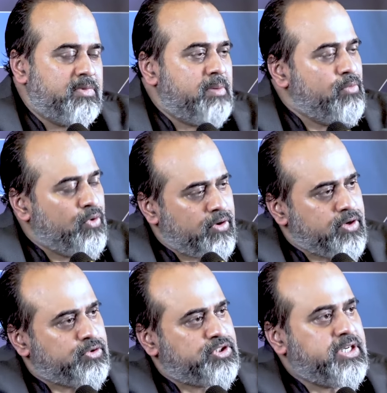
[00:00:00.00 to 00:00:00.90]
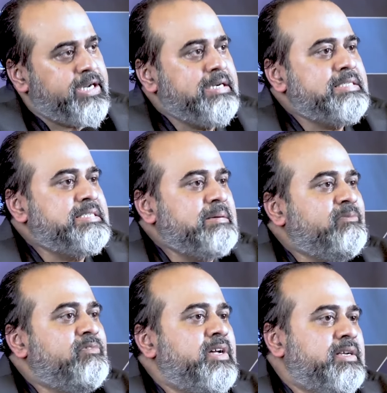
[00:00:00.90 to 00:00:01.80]
The more you shield
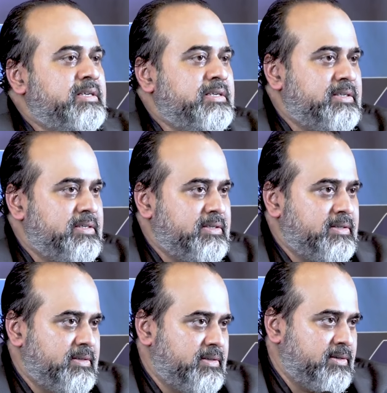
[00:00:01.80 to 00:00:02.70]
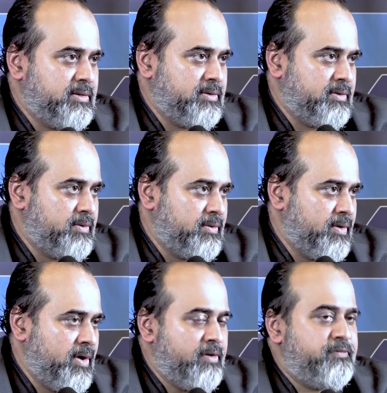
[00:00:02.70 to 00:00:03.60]
someone
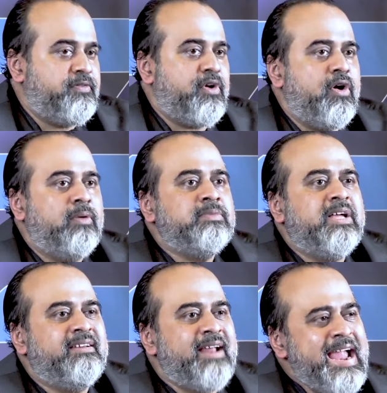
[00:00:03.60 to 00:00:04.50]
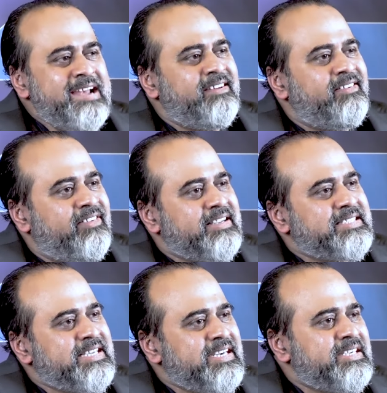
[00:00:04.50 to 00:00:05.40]
from the right
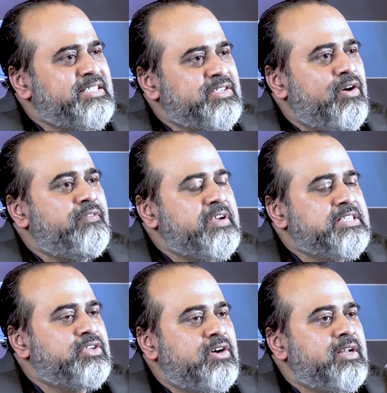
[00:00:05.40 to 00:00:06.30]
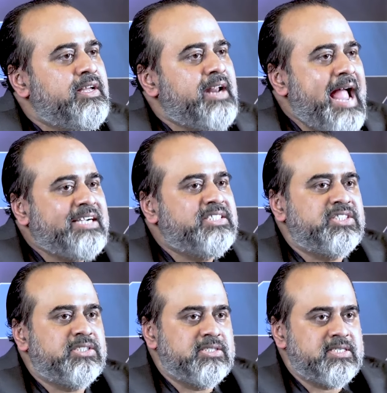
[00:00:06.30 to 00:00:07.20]
results of his or her
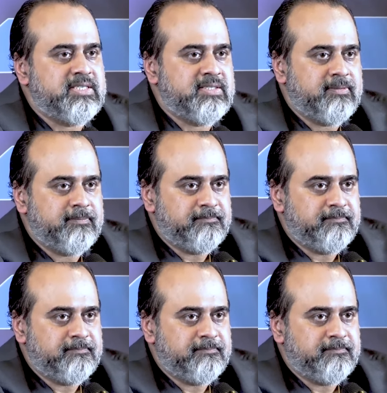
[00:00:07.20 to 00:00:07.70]
actions,